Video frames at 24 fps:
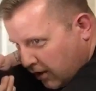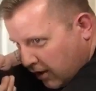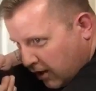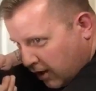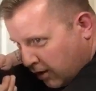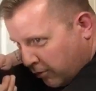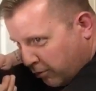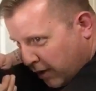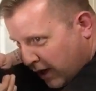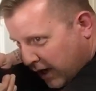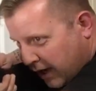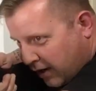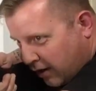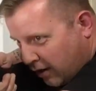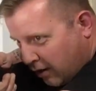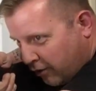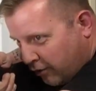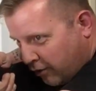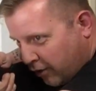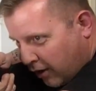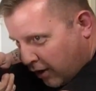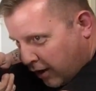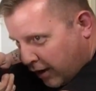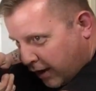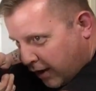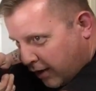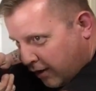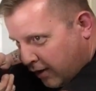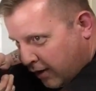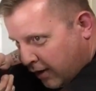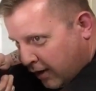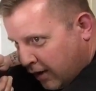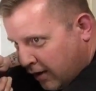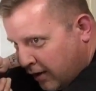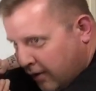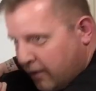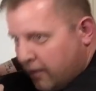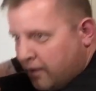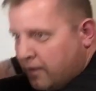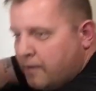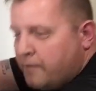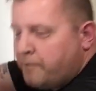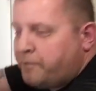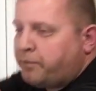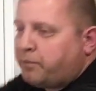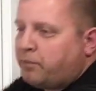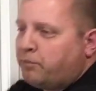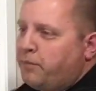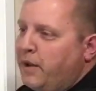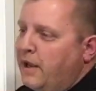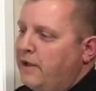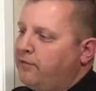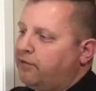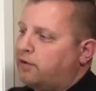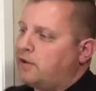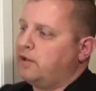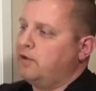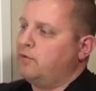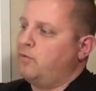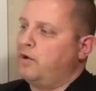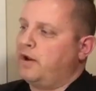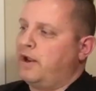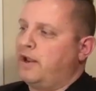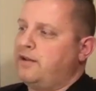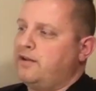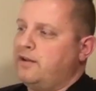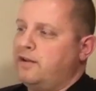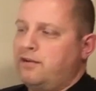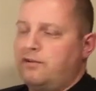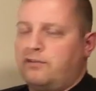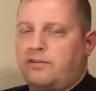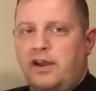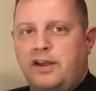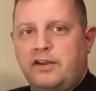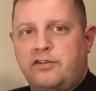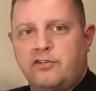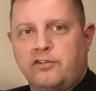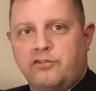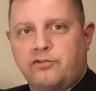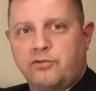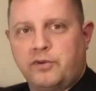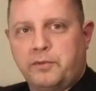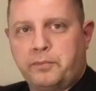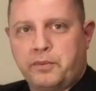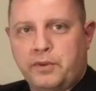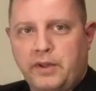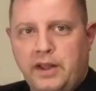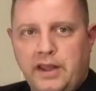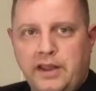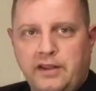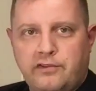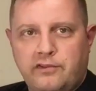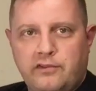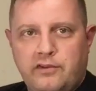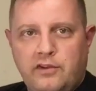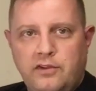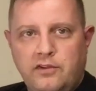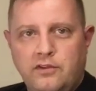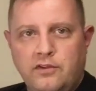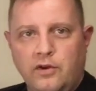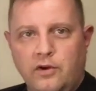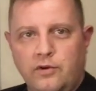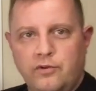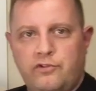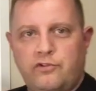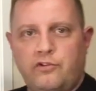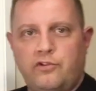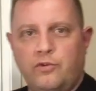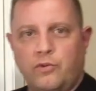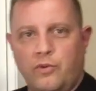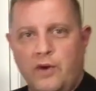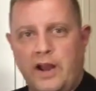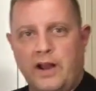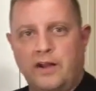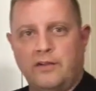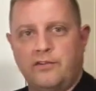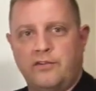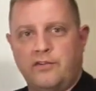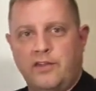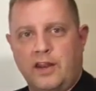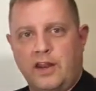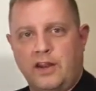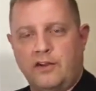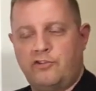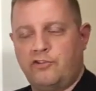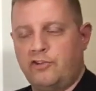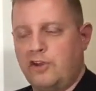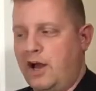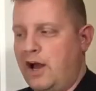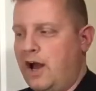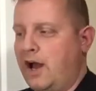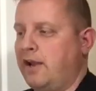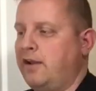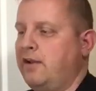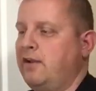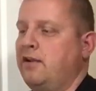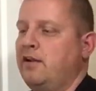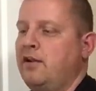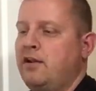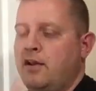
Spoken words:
and I'm back on target. Basically what I did is I just replaced those 2 rounds that I shot.